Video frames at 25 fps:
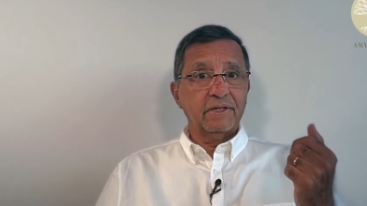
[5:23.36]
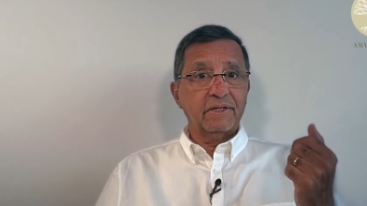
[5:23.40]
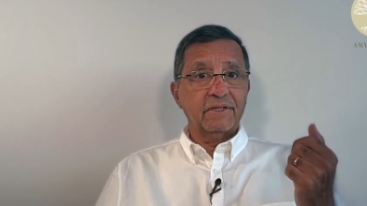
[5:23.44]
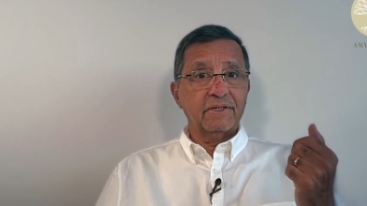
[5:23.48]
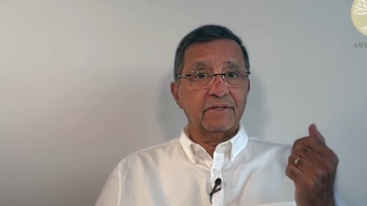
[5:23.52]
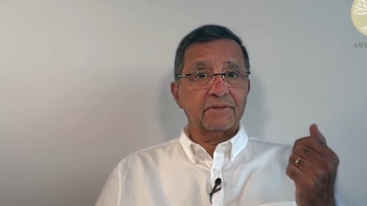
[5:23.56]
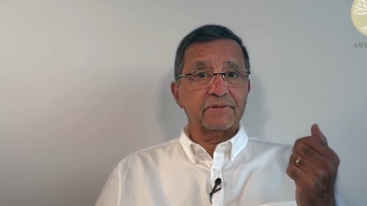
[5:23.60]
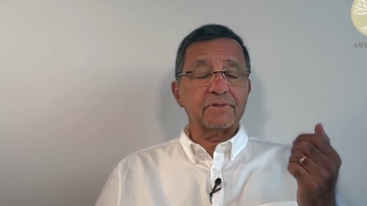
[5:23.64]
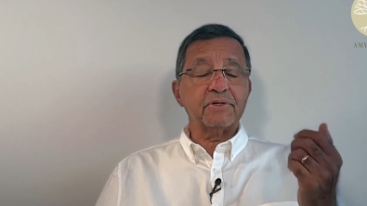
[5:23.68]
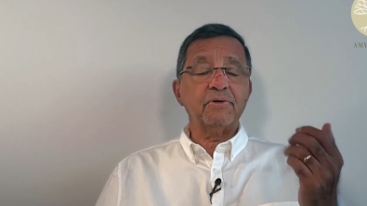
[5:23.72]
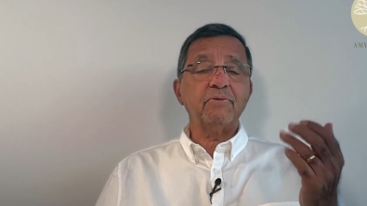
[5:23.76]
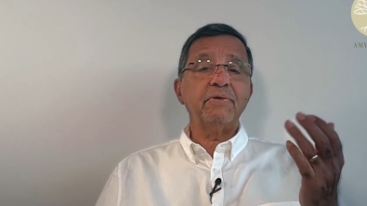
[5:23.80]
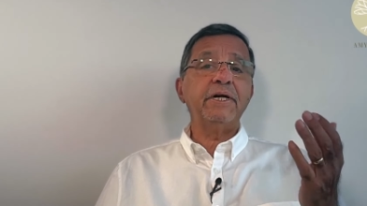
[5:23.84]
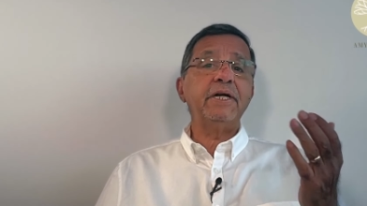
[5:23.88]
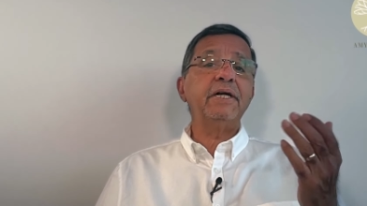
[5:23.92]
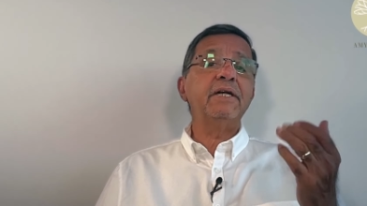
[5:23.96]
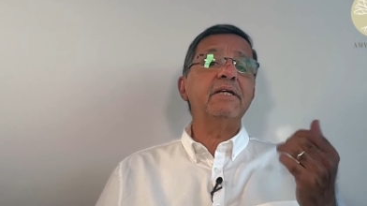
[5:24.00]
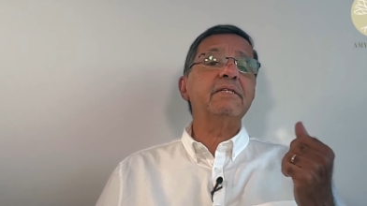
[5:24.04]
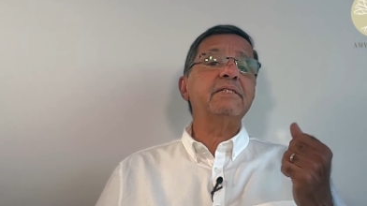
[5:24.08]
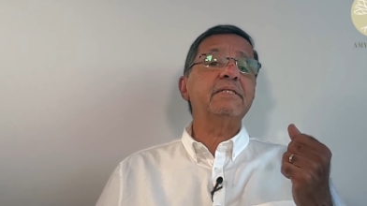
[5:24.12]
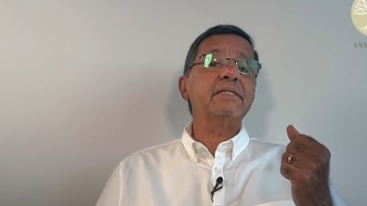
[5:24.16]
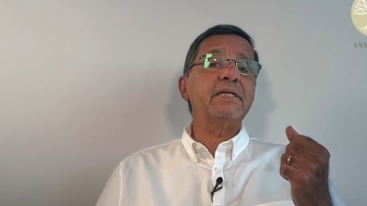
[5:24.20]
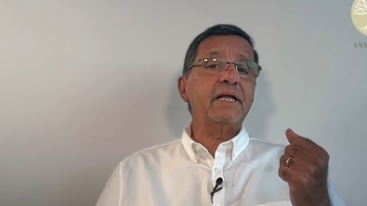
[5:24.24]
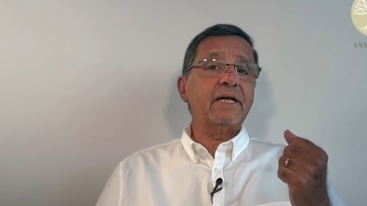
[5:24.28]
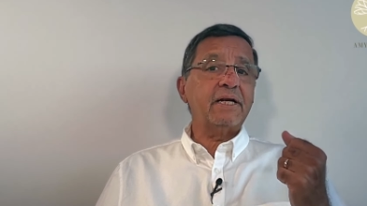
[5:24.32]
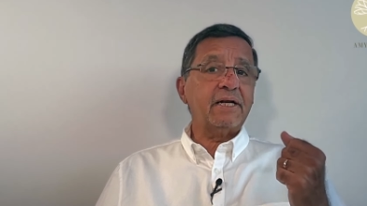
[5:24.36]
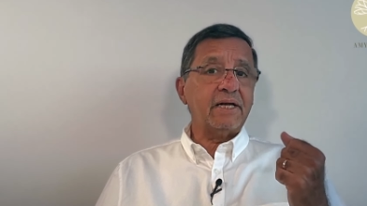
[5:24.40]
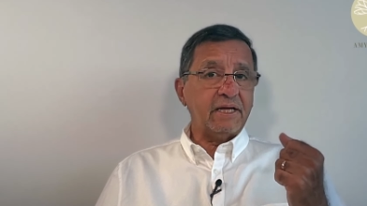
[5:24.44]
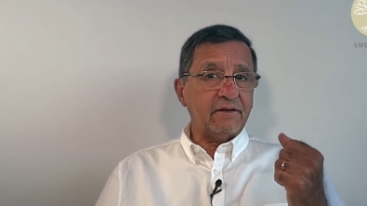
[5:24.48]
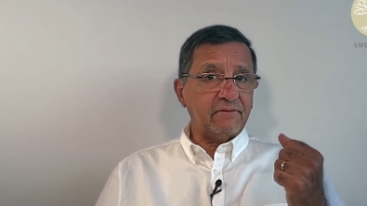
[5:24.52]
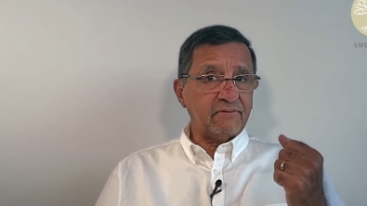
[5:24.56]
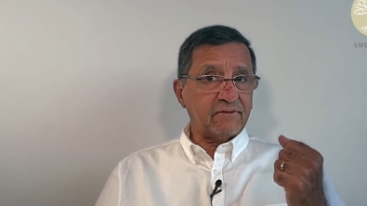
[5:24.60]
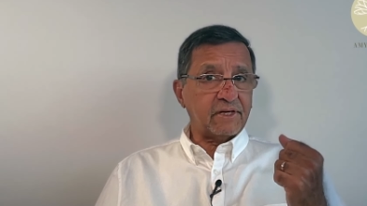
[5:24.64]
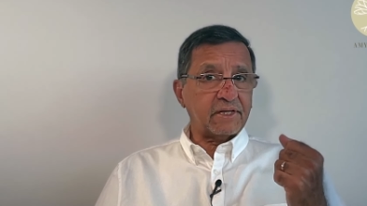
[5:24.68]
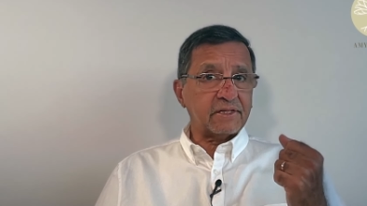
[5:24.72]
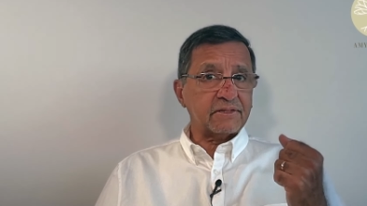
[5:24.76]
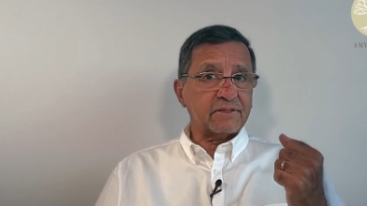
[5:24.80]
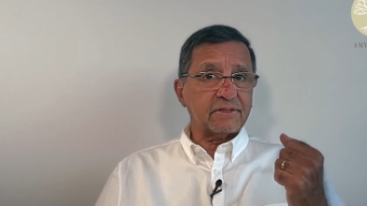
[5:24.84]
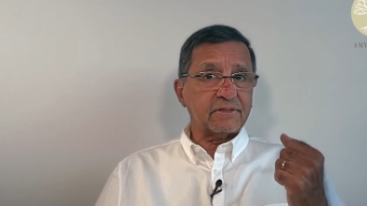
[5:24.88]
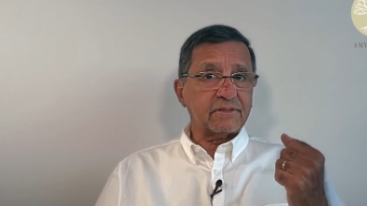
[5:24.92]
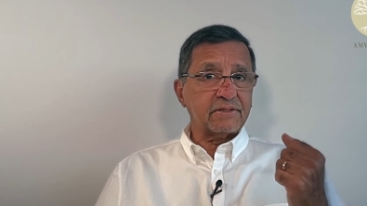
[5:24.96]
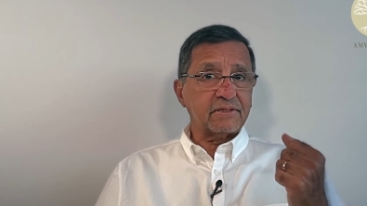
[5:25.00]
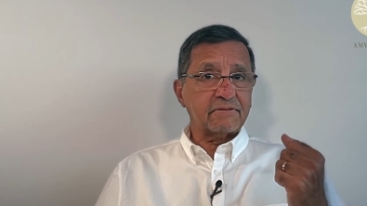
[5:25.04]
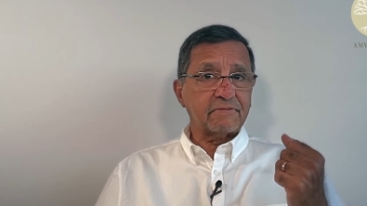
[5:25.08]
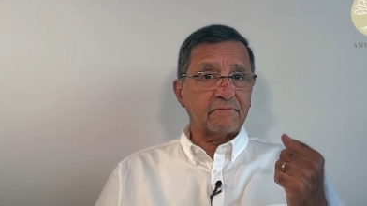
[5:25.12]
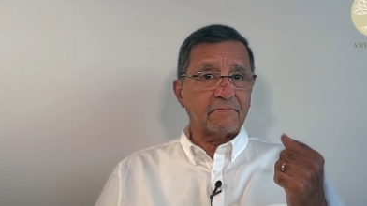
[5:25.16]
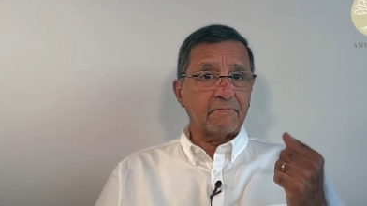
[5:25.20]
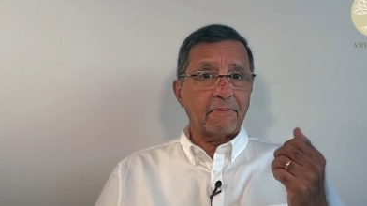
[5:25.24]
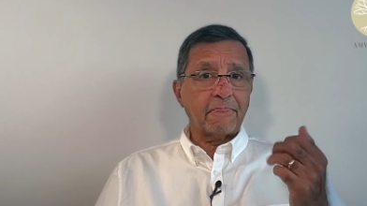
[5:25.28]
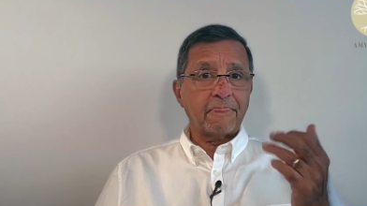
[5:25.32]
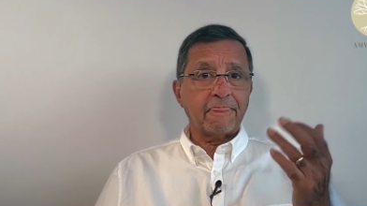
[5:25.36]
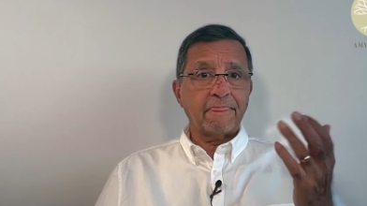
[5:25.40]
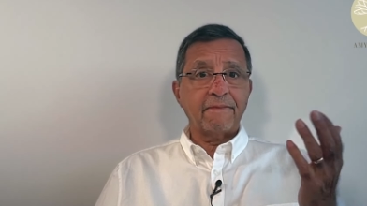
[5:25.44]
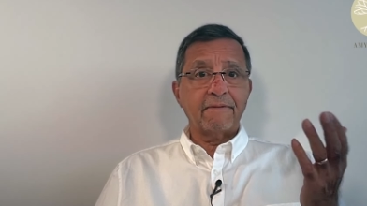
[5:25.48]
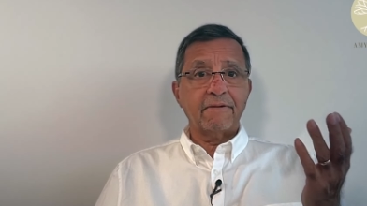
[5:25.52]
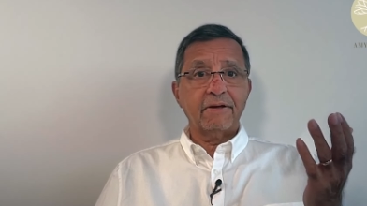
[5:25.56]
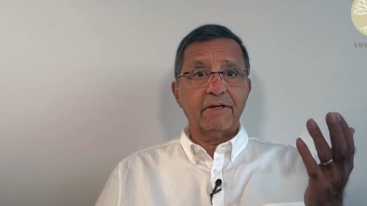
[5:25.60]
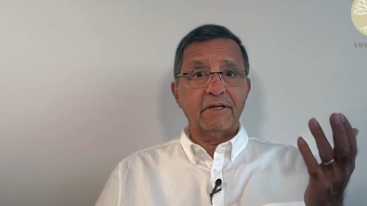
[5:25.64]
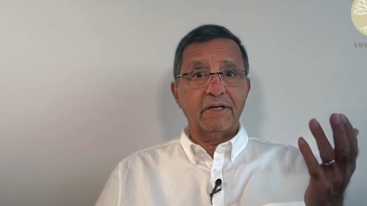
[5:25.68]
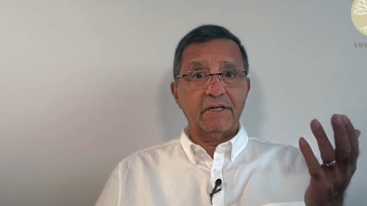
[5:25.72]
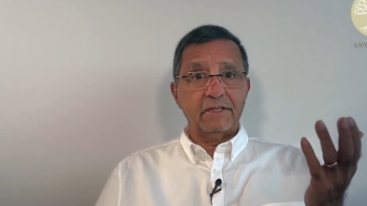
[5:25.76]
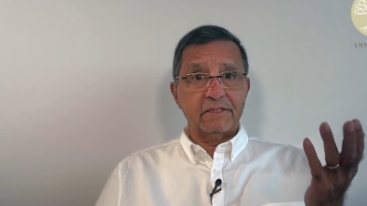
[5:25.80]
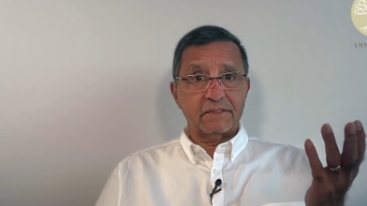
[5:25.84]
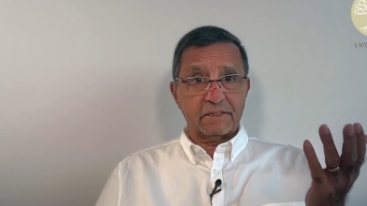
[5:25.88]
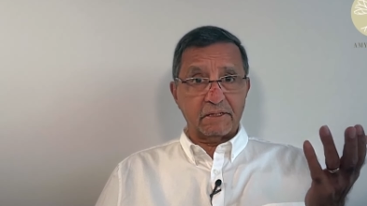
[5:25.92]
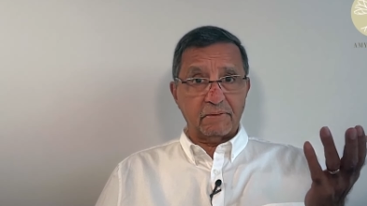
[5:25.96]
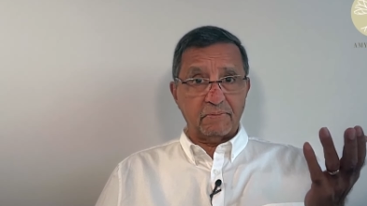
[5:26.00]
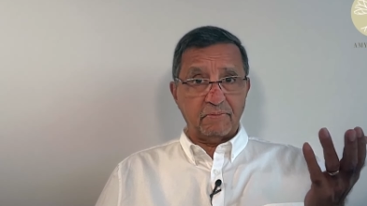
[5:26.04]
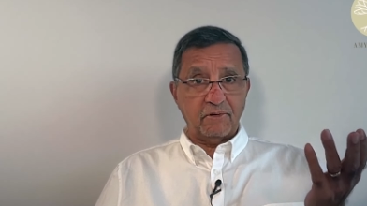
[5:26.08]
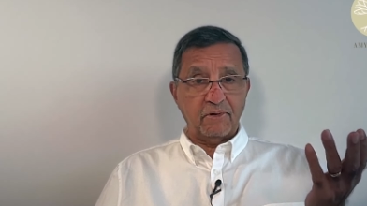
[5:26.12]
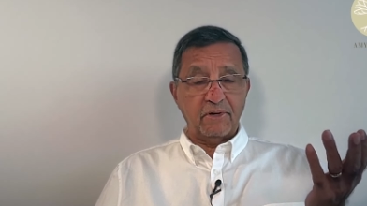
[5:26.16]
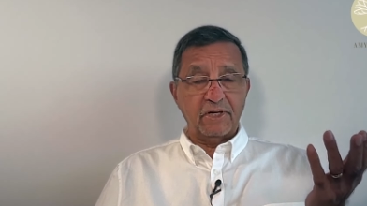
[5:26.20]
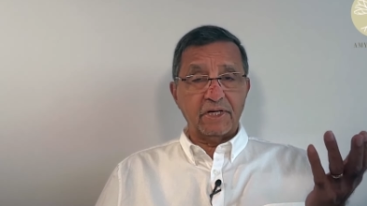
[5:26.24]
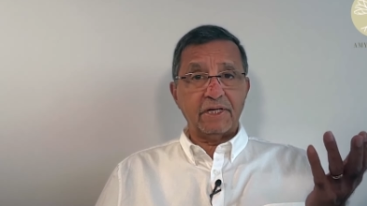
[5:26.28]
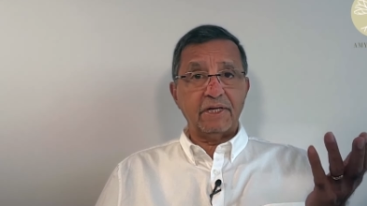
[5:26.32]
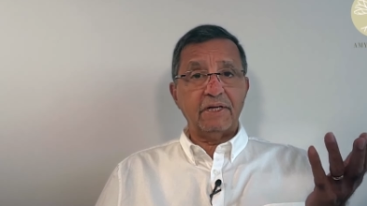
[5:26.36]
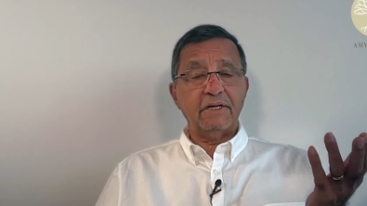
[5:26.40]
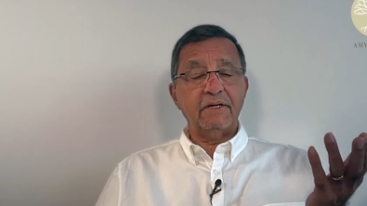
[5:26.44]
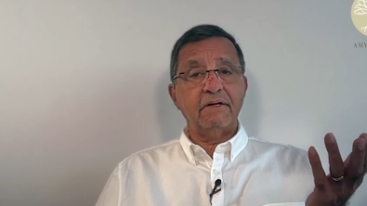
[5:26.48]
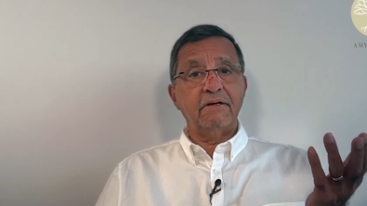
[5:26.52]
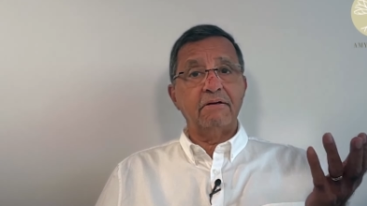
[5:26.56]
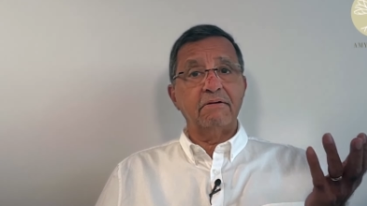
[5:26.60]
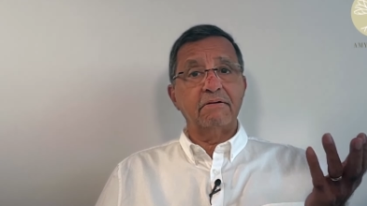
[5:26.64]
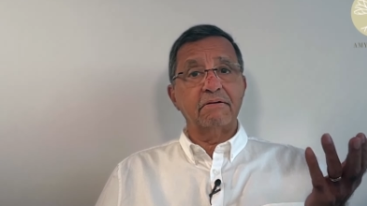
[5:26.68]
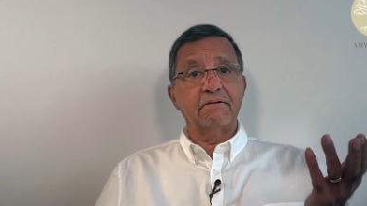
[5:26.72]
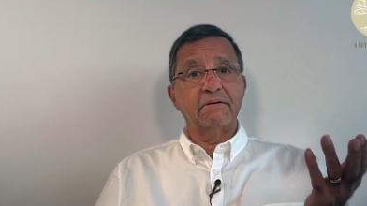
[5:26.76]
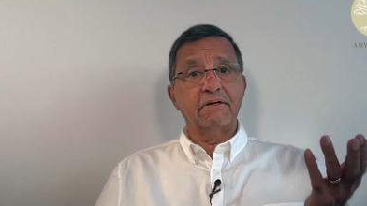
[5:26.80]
So where does that leave us? Disappointed,